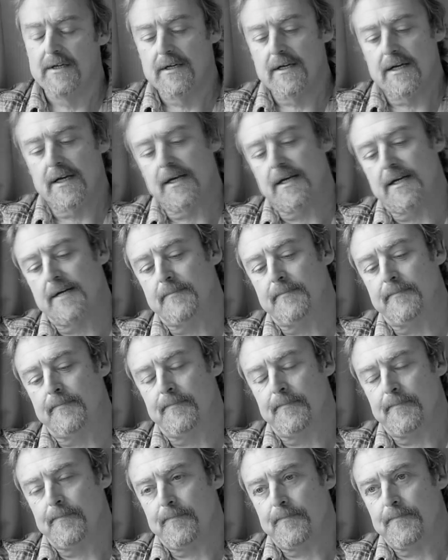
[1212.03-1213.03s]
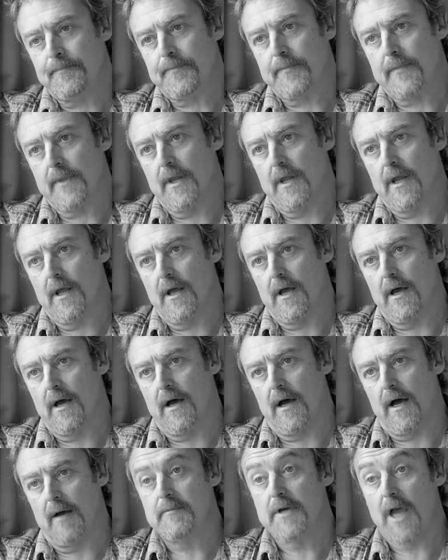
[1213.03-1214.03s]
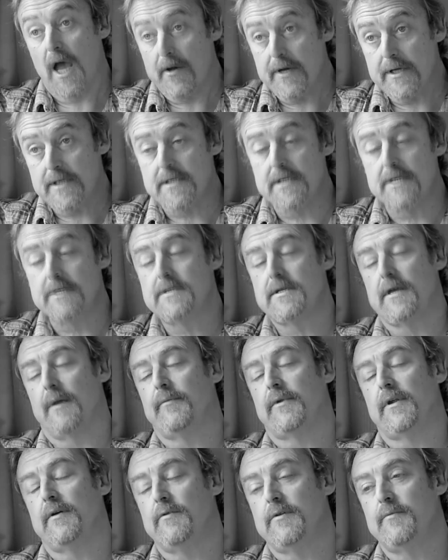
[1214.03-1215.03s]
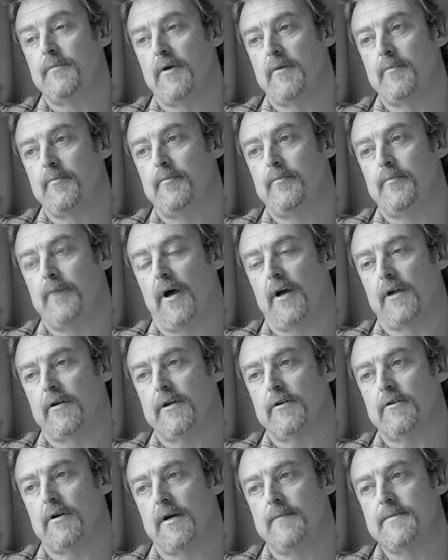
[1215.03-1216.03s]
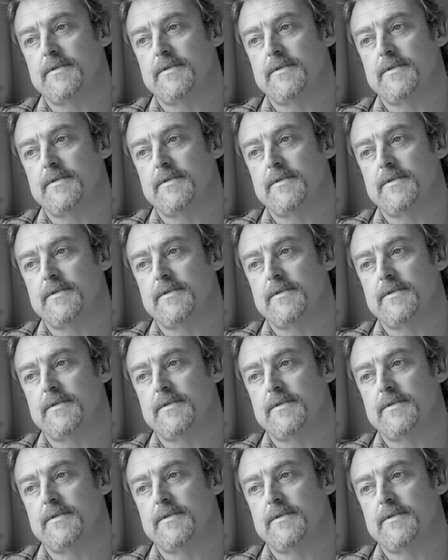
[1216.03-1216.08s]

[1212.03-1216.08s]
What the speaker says: I'm going to do something with my partner in crime,